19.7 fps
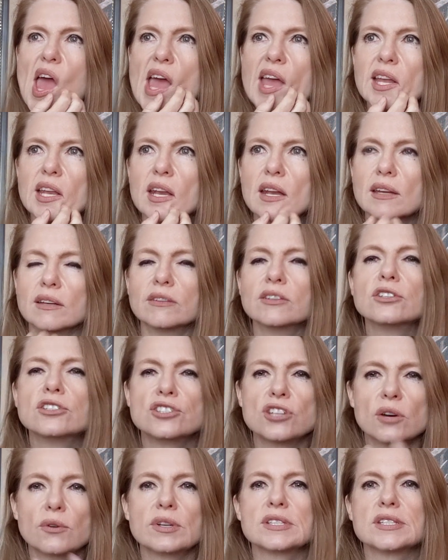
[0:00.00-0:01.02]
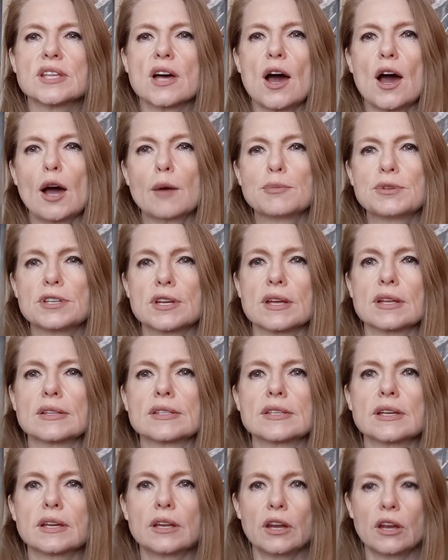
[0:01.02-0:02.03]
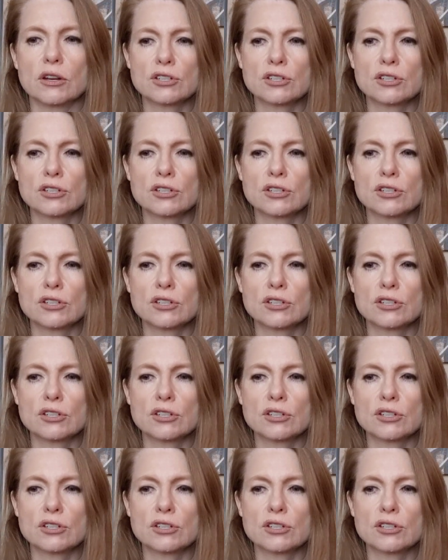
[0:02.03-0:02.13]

and show us the options,